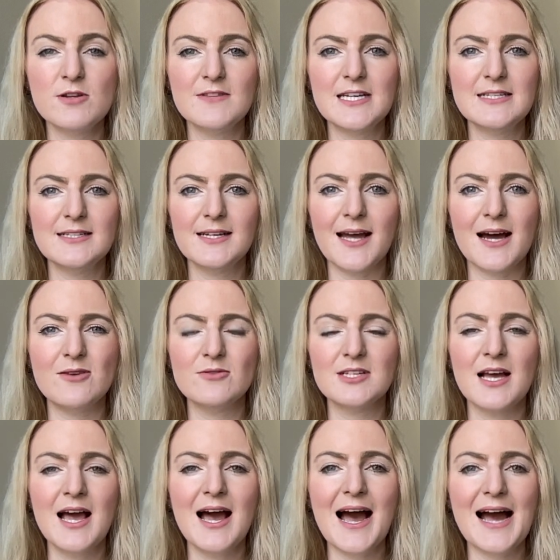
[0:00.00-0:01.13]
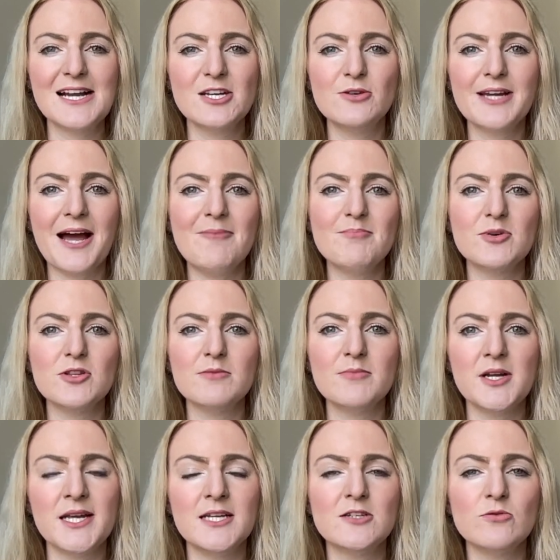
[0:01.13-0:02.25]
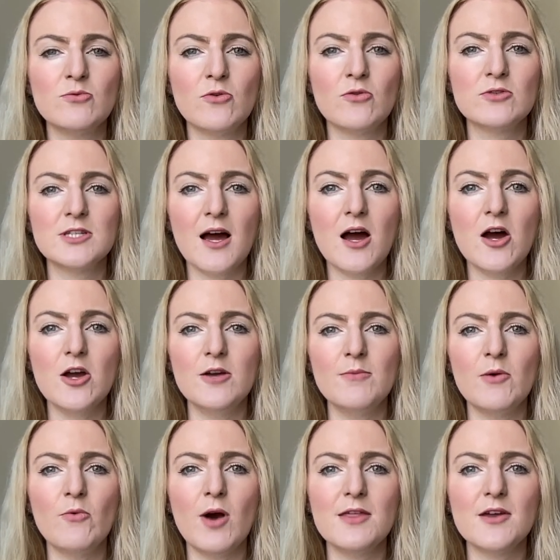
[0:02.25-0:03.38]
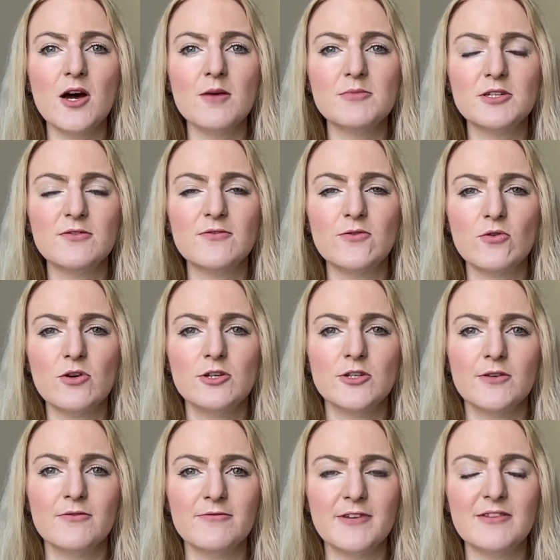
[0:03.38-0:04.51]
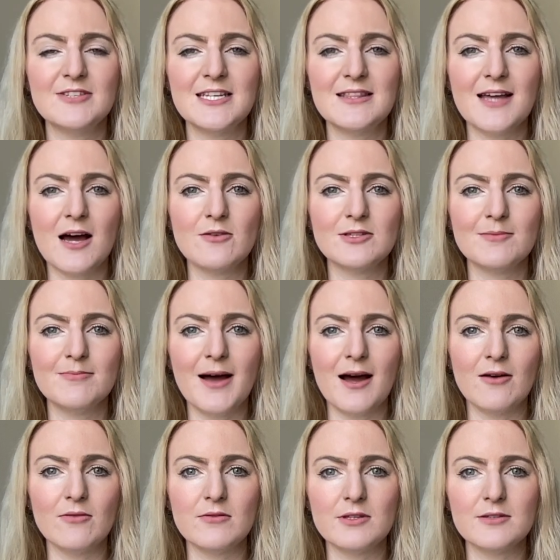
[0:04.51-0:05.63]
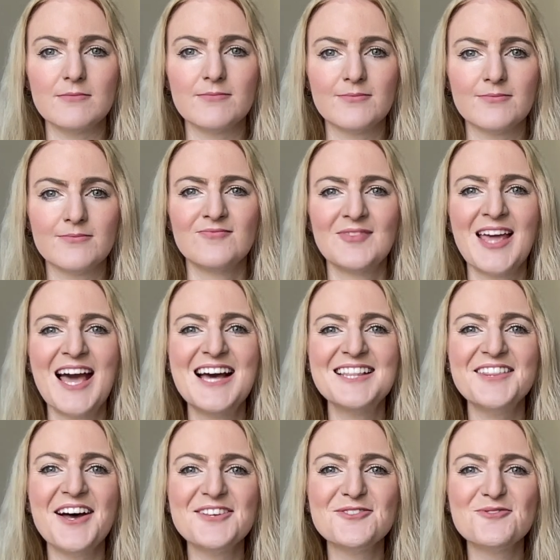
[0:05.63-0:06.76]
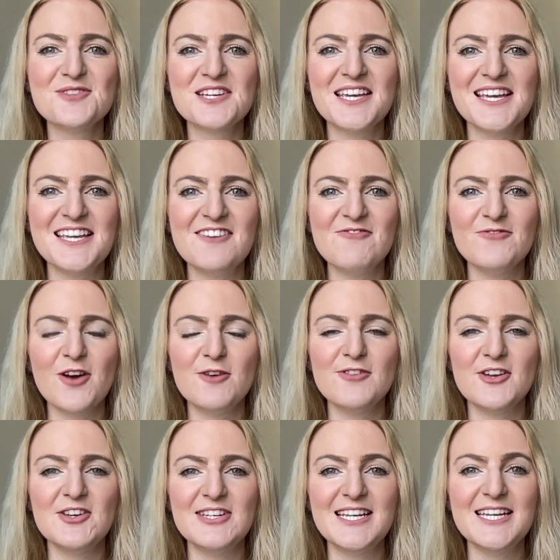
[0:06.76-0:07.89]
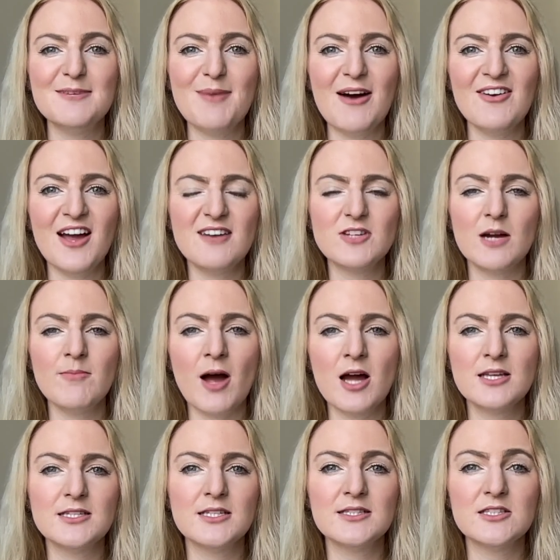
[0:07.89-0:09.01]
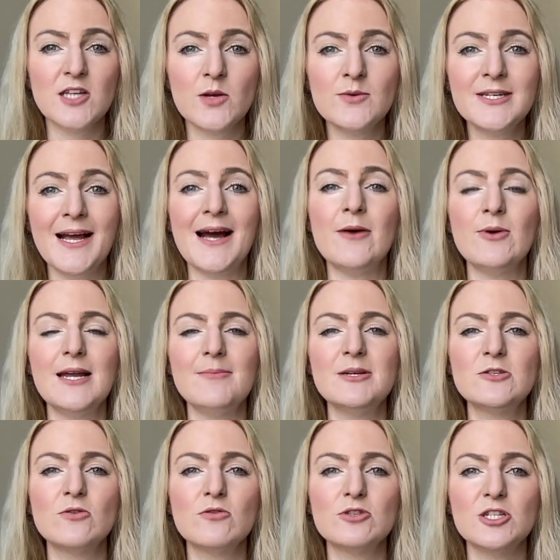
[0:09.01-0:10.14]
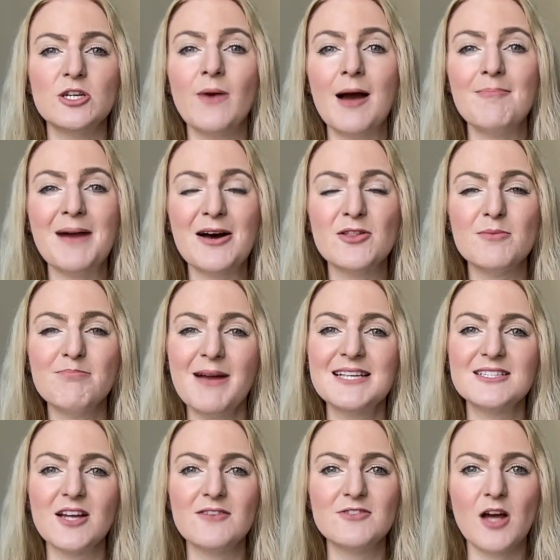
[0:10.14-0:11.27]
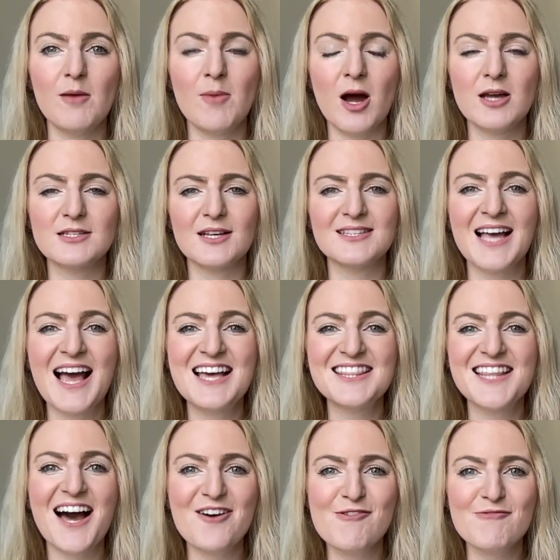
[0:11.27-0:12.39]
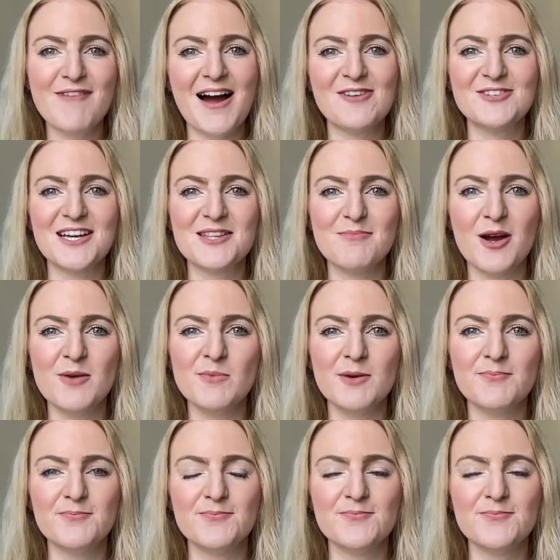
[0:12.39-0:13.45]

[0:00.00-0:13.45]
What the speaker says: of these accounts, and you can put the money towards a home worth up to £450,000. That's all the key info that you need about lifetime ISAs. So now let me talk to you about the best lifetime ISAs that are around at the moment.